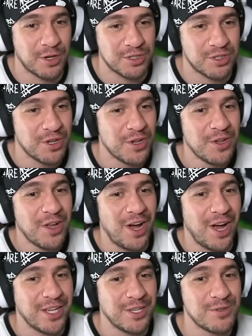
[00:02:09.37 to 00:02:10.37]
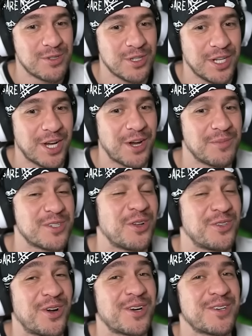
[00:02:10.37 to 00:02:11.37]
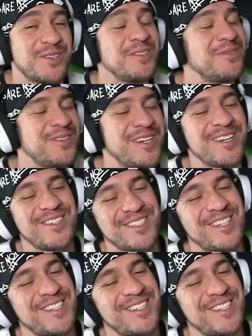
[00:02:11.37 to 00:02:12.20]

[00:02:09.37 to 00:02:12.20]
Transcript: because usually it comes out darker in the videos.